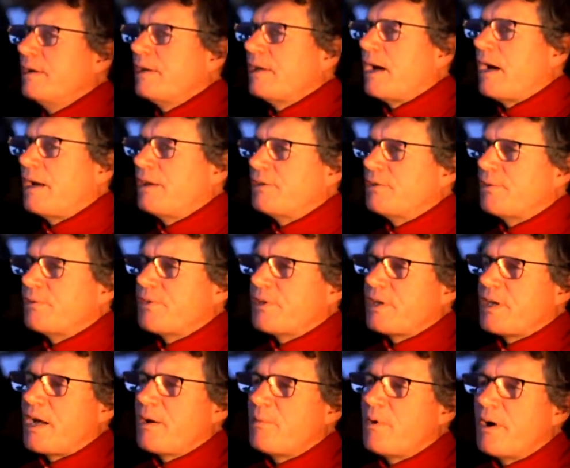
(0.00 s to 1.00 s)
yeah, I don't
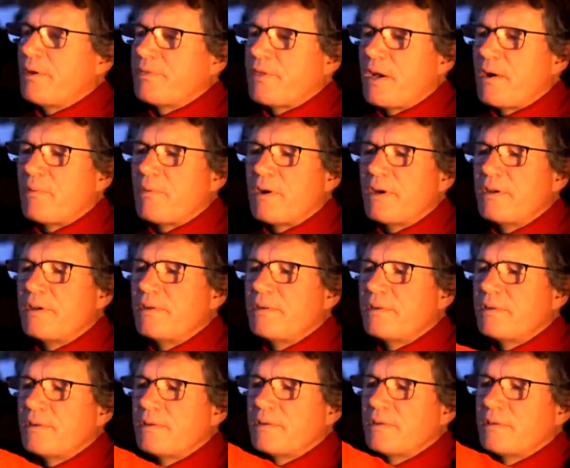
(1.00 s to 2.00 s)
think I want that one.
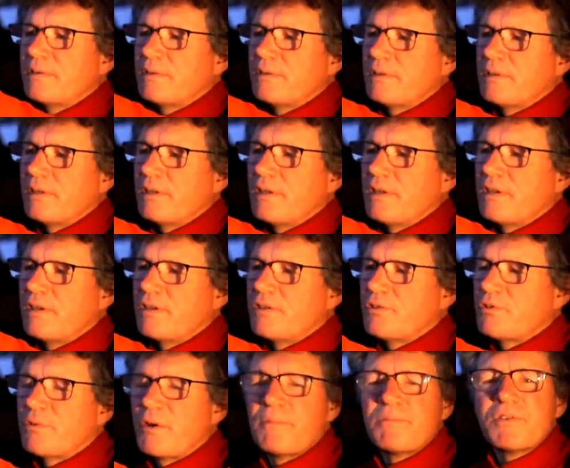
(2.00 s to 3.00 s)
It
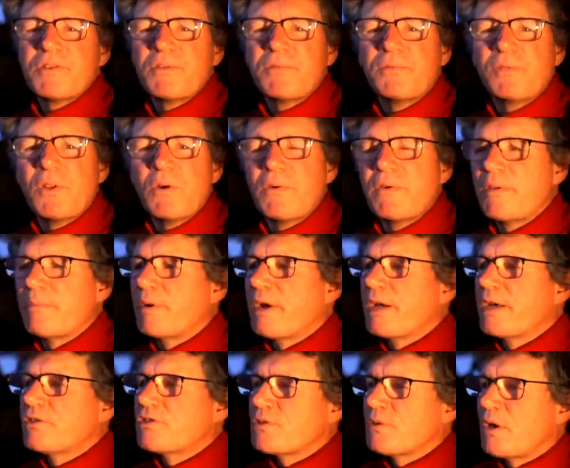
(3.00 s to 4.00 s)
interrupts the flow of the
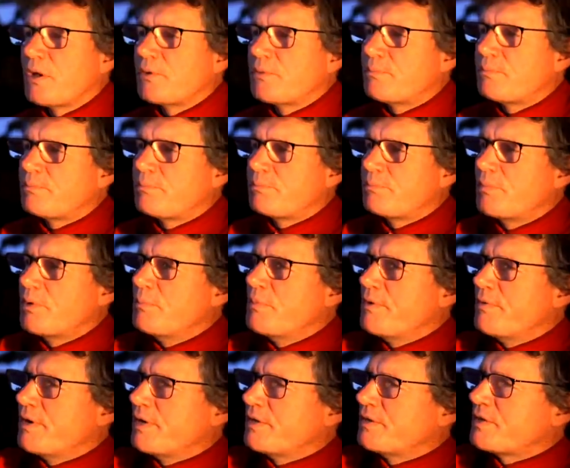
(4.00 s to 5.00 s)
branch, so I'll
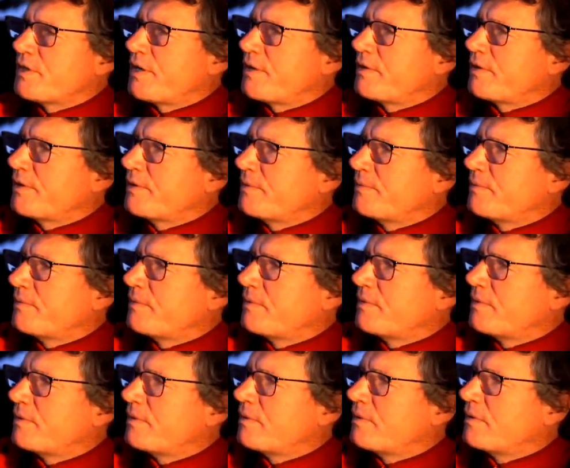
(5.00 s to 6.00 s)
remove it entirely.
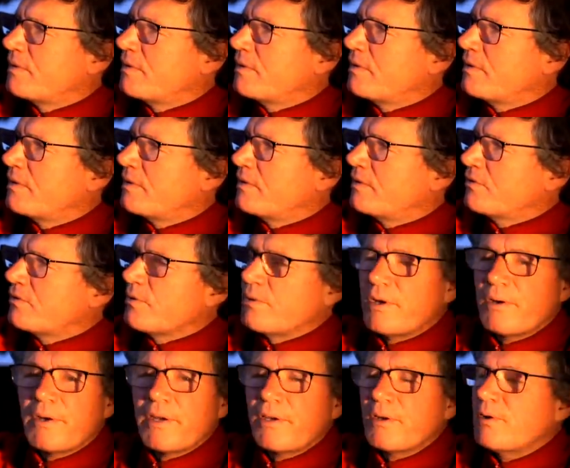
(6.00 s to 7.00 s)
So
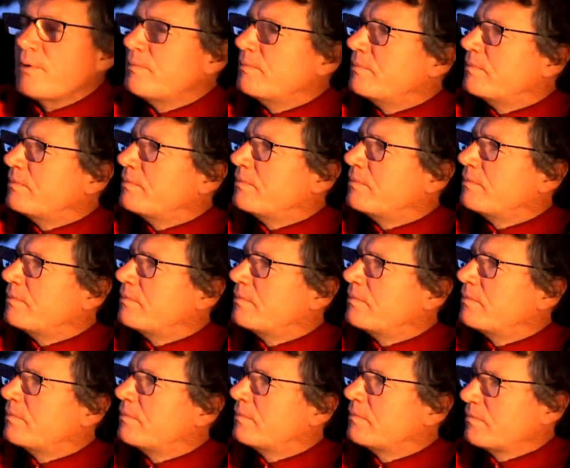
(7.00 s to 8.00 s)
here I go.
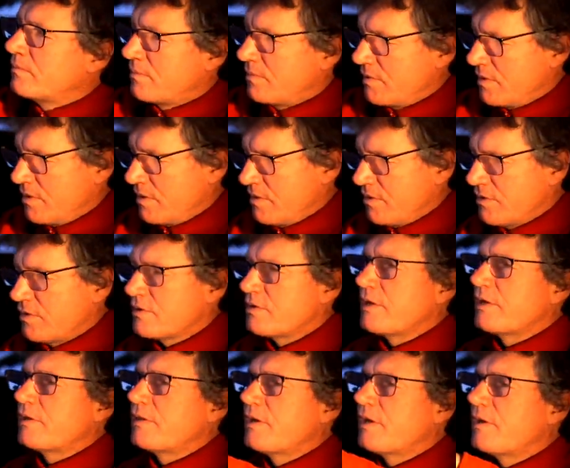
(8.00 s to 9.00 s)

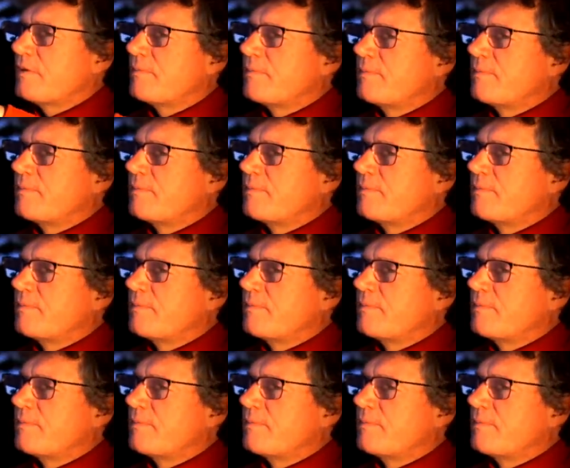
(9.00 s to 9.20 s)
Just like that.